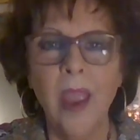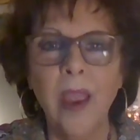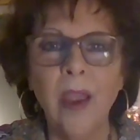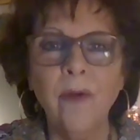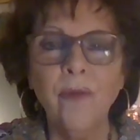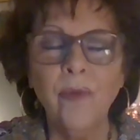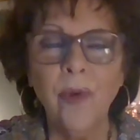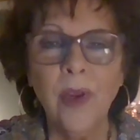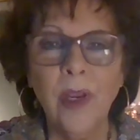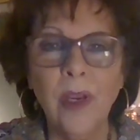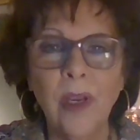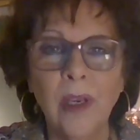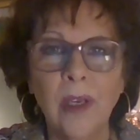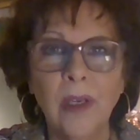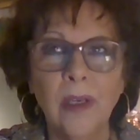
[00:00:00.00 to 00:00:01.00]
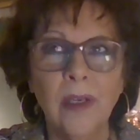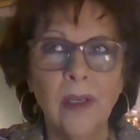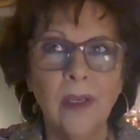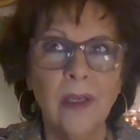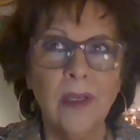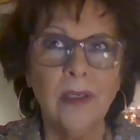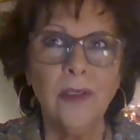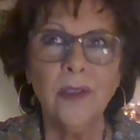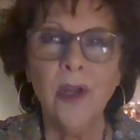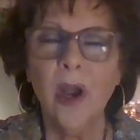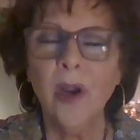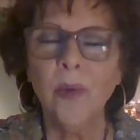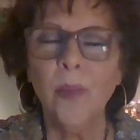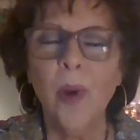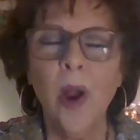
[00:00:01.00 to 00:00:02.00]
every
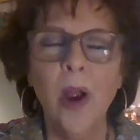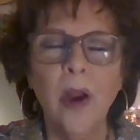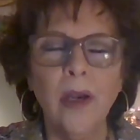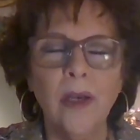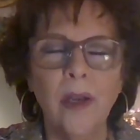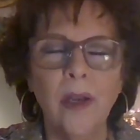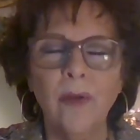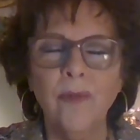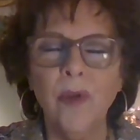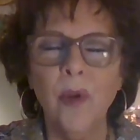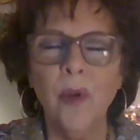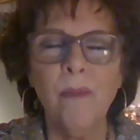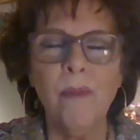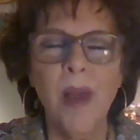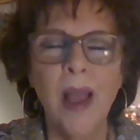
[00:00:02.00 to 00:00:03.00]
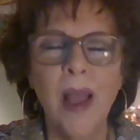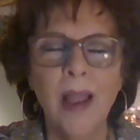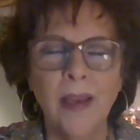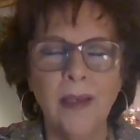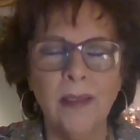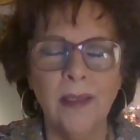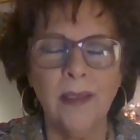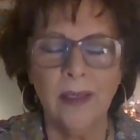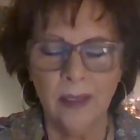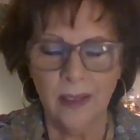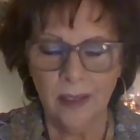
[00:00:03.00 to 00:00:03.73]
dark part of your mind,